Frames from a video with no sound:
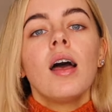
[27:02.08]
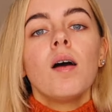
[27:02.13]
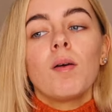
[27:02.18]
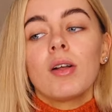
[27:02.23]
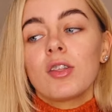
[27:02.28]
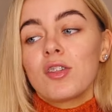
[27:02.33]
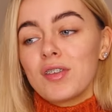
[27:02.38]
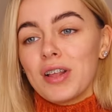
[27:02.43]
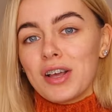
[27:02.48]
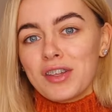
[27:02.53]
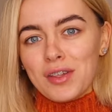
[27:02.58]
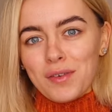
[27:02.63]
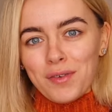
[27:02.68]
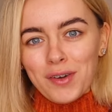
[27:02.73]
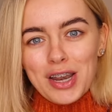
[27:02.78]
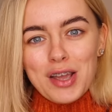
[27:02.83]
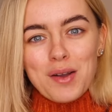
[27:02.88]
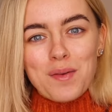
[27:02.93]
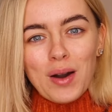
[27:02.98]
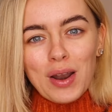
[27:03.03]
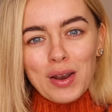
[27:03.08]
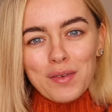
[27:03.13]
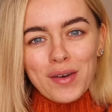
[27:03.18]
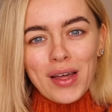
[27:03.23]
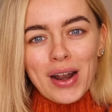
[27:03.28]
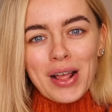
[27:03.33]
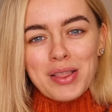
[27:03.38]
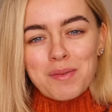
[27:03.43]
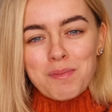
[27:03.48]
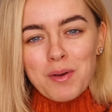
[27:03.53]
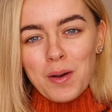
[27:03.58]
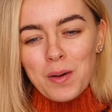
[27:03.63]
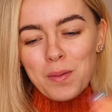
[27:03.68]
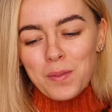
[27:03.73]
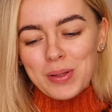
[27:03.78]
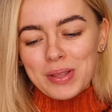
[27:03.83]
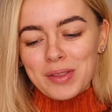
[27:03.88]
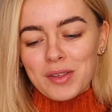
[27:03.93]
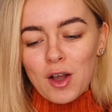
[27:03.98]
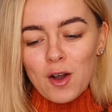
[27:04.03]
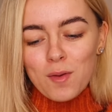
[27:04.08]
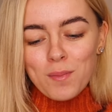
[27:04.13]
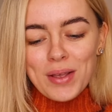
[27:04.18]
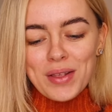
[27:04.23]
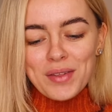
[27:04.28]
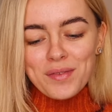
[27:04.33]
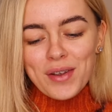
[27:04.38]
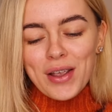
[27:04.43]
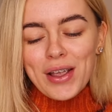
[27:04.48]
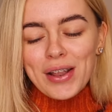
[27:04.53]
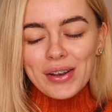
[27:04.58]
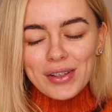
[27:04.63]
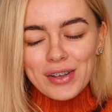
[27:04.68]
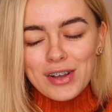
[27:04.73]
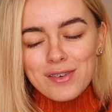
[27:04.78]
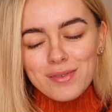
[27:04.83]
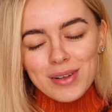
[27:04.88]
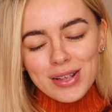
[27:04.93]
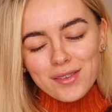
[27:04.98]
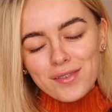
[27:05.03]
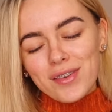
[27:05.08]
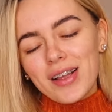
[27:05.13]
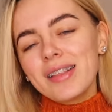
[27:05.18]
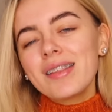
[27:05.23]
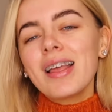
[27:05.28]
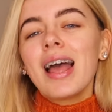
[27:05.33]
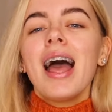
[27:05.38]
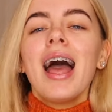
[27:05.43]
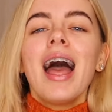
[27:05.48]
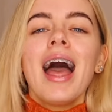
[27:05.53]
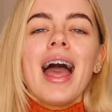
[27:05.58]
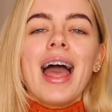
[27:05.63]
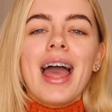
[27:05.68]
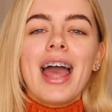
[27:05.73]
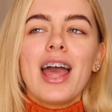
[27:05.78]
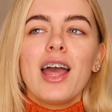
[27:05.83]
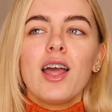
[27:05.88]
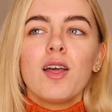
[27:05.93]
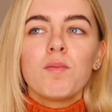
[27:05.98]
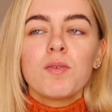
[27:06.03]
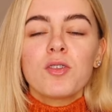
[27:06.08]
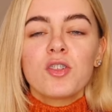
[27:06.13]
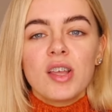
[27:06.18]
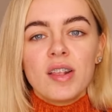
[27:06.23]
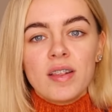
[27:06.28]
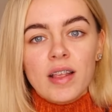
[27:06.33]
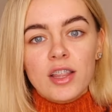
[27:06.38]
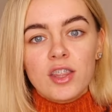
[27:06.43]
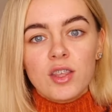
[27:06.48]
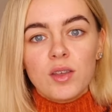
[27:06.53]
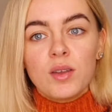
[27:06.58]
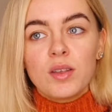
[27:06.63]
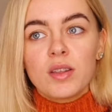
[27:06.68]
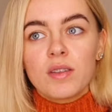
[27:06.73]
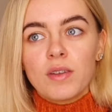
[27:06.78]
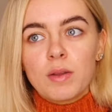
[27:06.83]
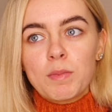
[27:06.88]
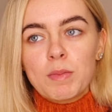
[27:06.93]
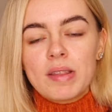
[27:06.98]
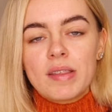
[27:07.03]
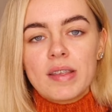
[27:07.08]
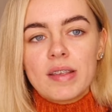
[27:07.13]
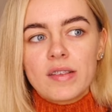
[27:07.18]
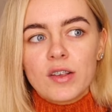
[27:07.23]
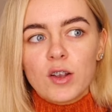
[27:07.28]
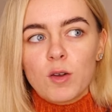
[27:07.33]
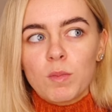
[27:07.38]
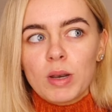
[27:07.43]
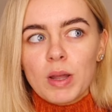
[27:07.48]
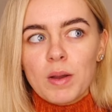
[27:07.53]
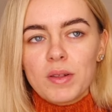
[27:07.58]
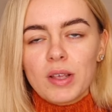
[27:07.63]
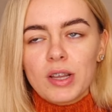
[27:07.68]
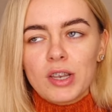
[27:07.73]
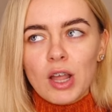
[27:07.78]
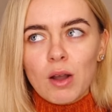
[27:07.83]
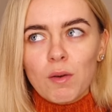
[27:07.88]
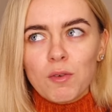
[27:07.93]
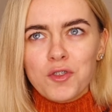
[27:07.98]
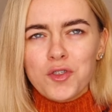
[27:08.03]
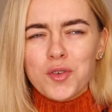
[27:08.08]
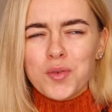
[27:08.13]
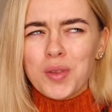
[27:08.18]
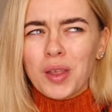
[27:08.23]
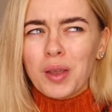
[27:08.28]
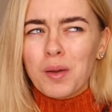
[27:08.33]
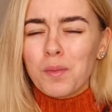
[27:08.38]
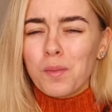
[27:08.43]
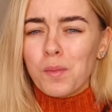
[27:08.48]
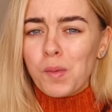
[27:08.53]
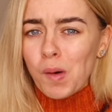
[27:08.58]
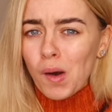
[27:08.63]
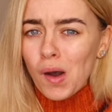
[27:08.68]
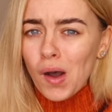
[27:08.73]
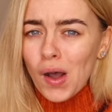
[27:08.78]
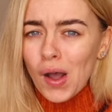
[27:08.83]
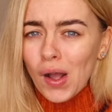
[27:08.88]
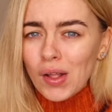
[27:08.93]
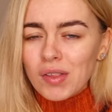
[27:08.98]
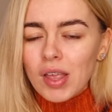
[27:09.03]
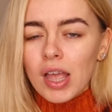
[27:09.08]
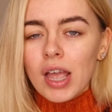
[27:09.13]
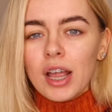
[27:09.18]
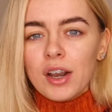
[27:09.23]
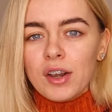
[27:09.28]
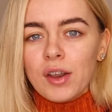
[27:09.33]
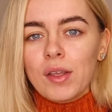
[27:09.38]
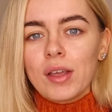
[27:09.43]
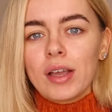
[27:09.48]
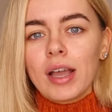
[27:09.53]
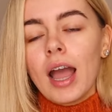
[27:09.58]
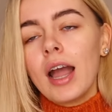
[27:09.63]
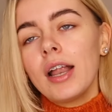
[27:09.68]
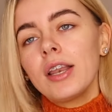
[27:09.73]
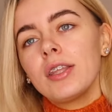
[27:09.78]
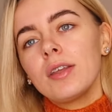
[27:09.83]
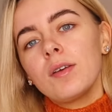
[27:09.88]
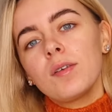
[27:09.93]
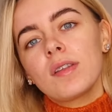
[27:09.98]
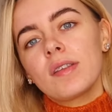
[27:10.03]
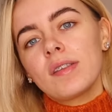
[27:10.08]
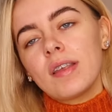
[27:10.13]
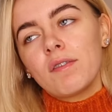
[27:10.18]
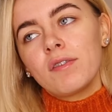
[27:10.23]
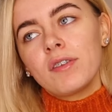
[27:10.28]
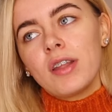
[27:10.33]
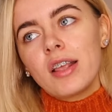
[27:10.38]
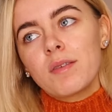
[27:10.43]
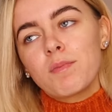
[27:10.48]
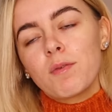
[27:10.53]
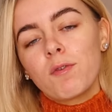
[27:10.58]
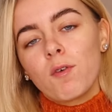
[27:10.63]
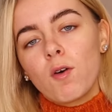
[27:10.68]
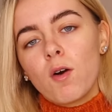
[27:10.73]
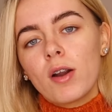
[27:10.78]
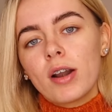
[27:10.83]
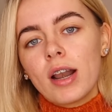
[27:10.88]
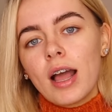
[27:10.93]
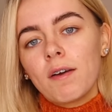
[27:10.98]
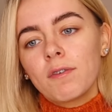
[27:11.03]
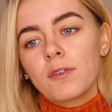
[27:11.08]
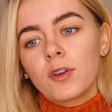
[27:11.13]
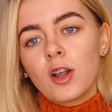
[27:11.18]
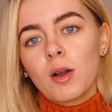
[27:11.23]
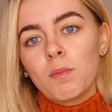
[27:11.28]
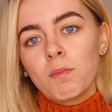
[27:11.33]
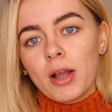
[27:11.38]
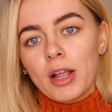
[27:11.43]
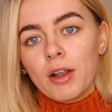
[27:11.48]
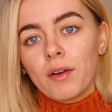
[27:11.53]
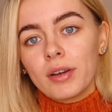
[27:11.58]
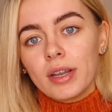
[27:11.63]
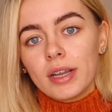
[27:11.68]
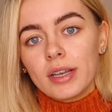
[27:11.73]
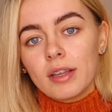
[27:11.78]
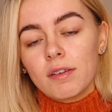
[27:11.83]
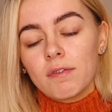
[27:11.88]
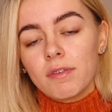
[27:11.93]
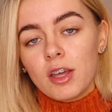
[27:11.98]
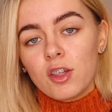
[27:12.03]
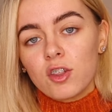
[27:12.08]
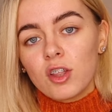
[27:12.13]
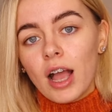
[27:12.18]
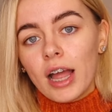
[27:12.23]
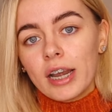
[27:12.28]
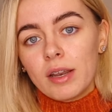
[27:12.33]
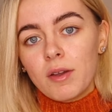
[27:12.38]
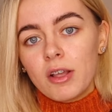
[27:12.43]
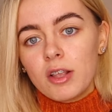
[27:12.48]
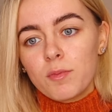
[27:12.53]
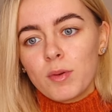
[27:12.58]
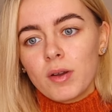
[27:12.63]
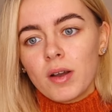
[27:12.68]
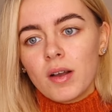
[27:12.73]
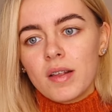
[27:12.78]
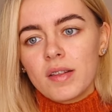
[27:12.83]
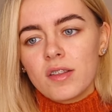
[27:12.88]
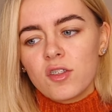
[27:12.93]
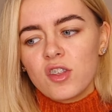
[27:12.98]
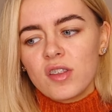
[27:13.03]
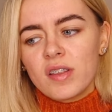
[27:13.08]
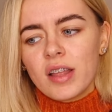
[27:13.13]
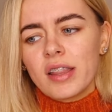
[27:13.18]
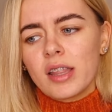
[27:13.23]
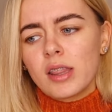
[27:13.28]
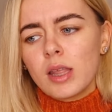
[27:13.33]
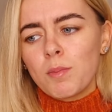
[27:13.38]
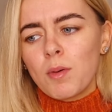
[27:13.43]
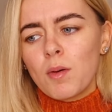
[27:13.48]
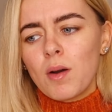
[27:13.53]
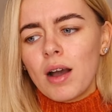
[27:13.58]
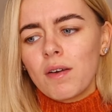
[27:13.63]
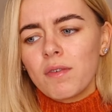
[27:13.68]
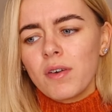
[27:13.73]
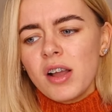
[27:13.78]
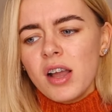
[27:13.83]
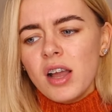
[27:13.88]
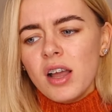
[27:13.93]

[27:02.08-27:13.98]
well, she's actually fully qualified at the moment. Go best friend, go best friend. She said, do you use a vitamin C serum? And I was like, no. And she was like, what? Now you can't use 7 days before and after a microneedling facial anyways, because she said that they both have